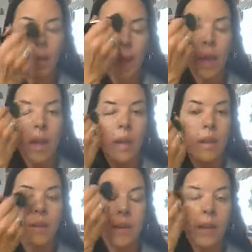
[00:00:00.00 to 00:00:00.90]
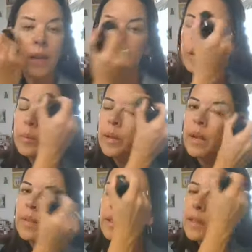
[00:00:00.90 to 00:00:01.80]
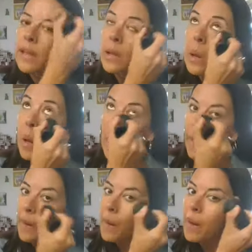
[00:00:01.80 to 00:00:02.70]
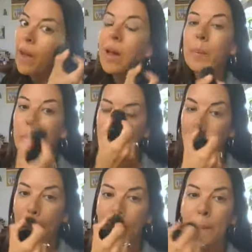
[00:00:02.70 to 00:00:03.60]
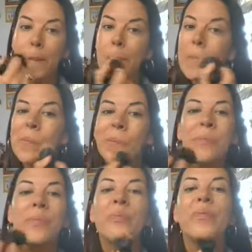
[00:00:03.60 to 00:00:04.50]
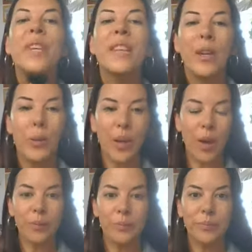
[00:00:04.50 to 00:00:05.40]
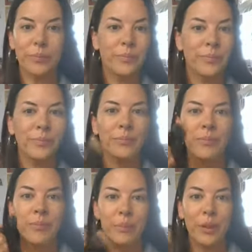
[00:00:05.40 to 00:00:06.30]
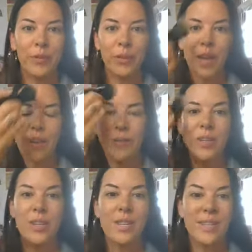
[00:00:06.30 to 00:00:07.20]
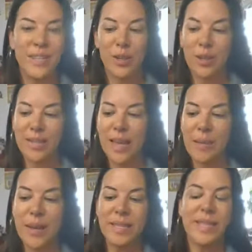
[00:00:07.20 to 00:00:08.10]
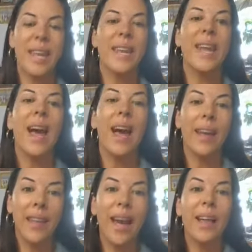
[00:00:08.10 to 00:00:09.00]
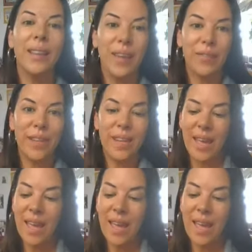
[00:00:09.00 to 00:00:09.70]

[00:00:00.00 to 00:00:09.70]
and I take it a little bit on the lid, up, and there we go. Beautiful coverage, still looks like my skin. I love it.